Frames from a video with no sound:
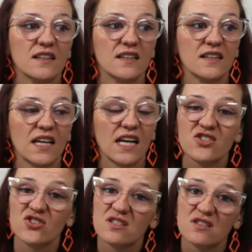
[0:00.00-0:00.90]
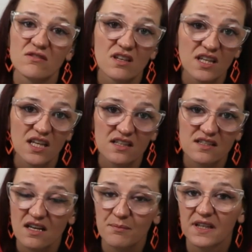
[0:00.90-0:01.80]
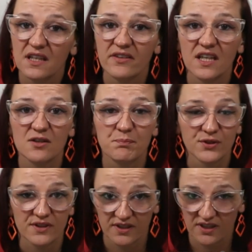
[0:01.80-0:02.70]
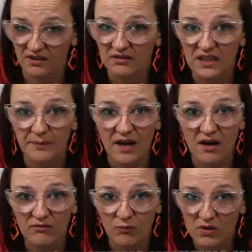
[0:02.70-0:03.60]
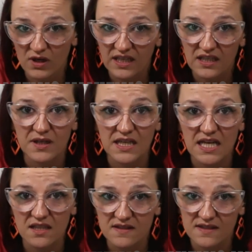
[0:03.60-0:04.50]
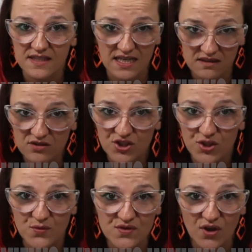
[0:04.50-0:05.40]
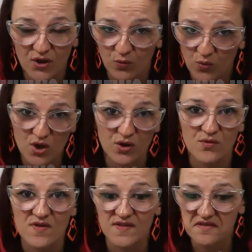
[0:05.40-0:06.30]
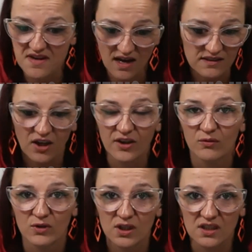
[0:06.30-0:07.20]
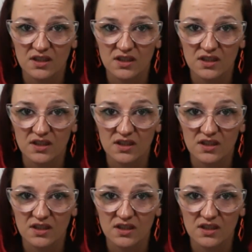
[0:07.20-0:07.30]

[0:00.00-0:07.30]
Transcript: And just do the thing. Stop giving a patootie about what anybody else tells you is going to work or is not going to work.